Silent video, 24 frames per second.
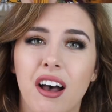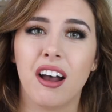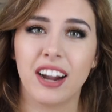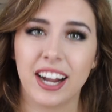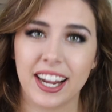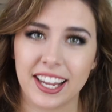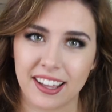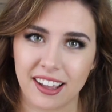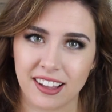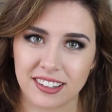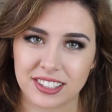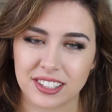
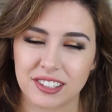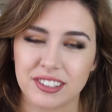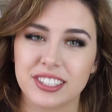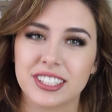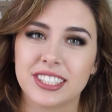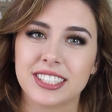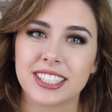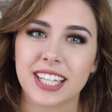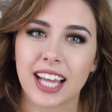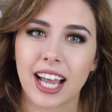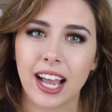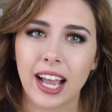Alright y'all, so
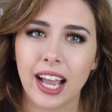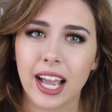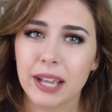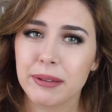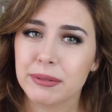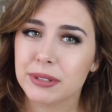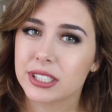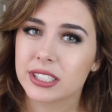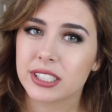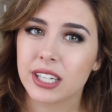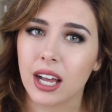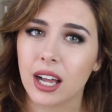it's
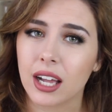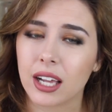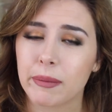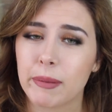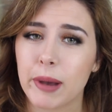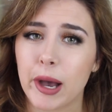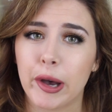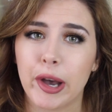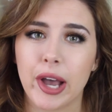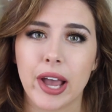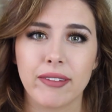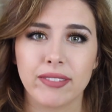time to talk
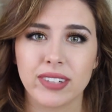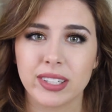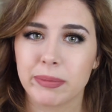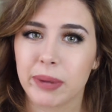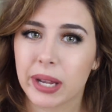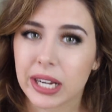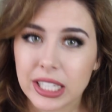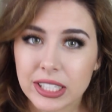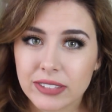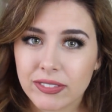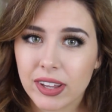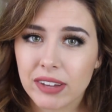about
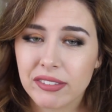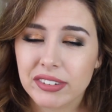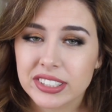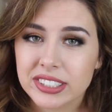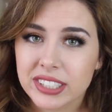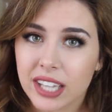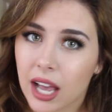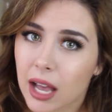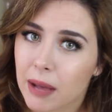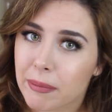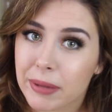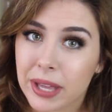everybody's favorite
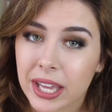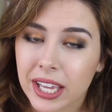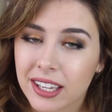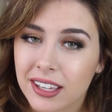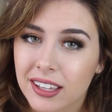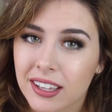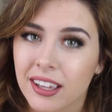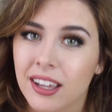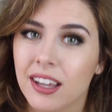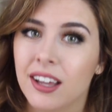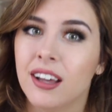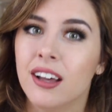
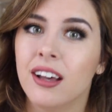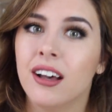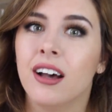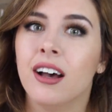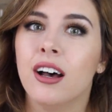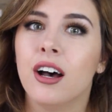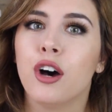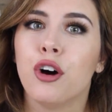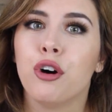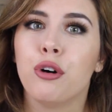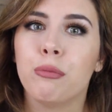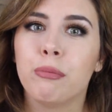topic,
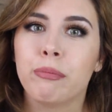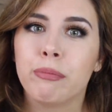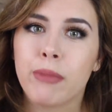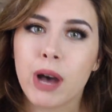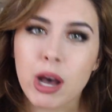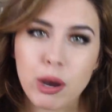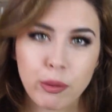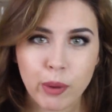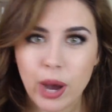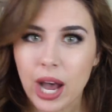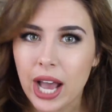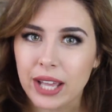
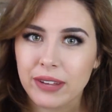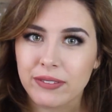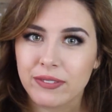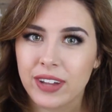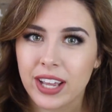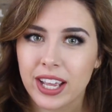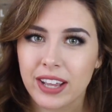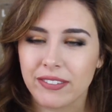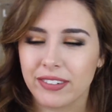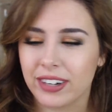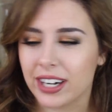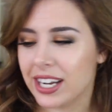my wine
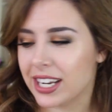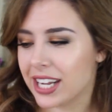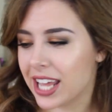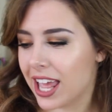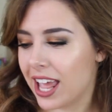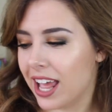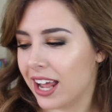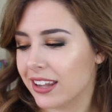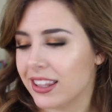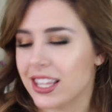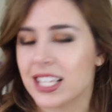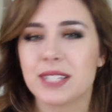favorite,
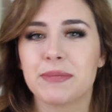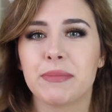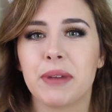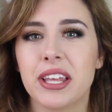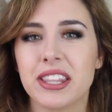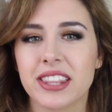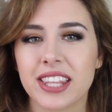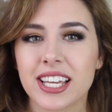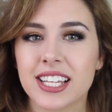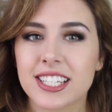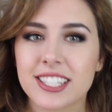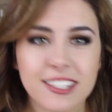and this
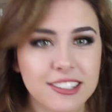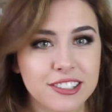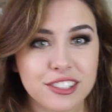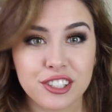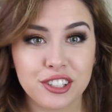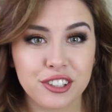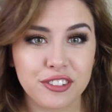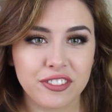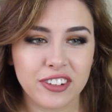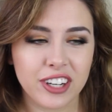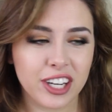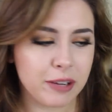month it's a
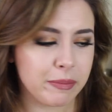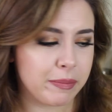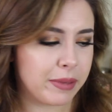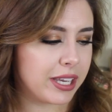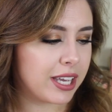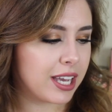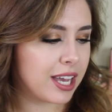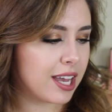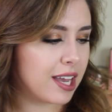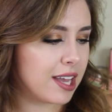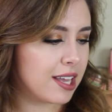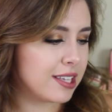twofer
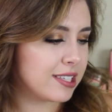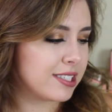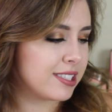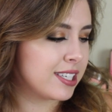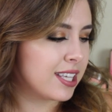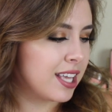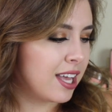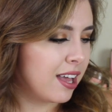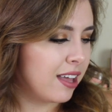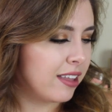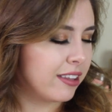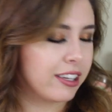because
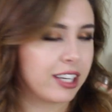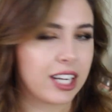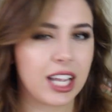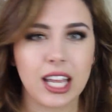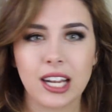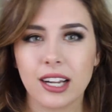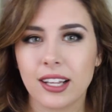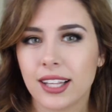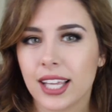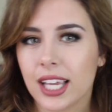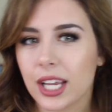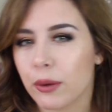they're kind
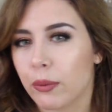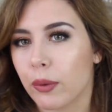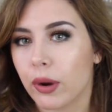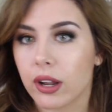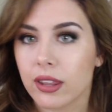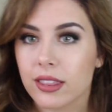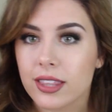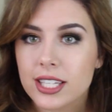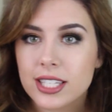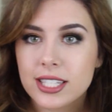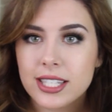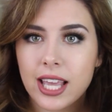of like one
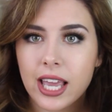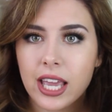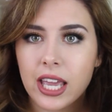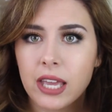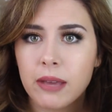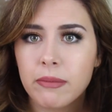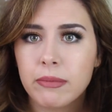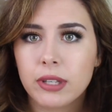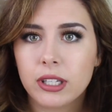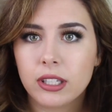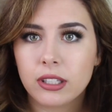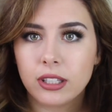and the
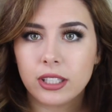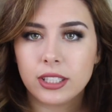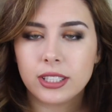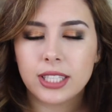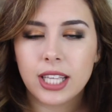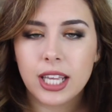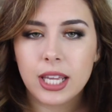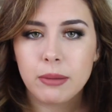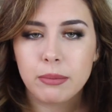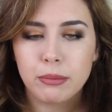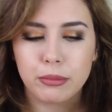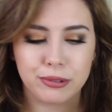same. They're the
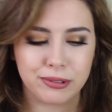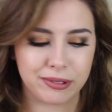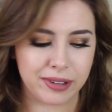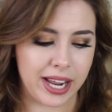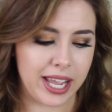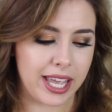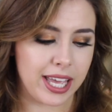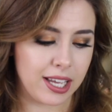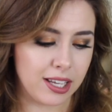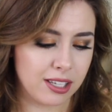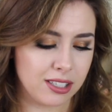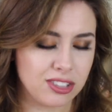same
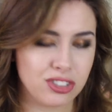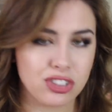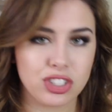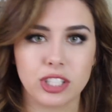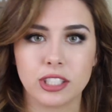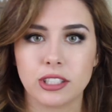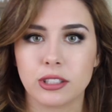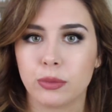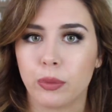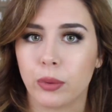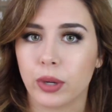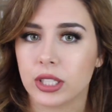brand,
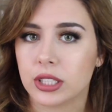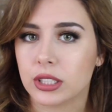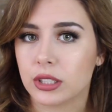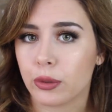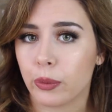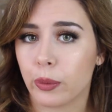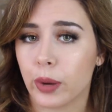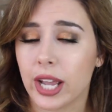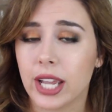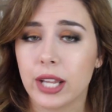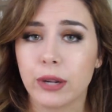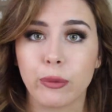just one's
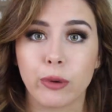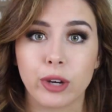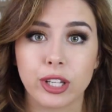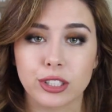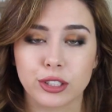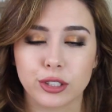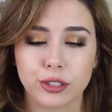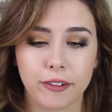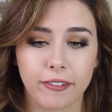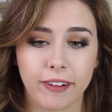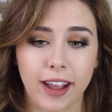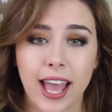a white,
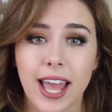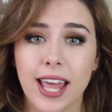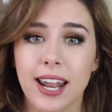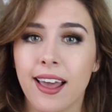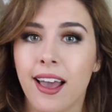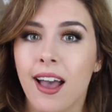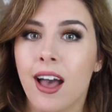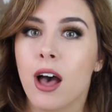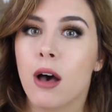one's a red,